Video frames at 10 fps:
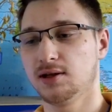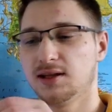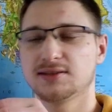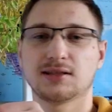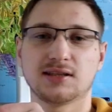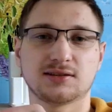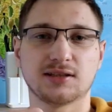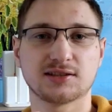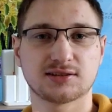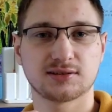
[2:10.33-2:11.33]

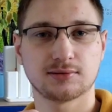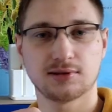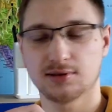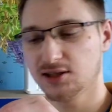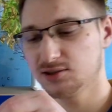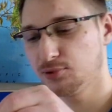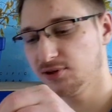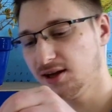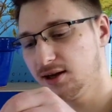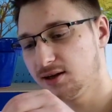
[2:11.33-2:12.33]
let's
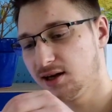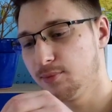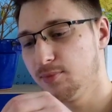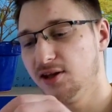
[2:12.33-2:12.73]
pretend I am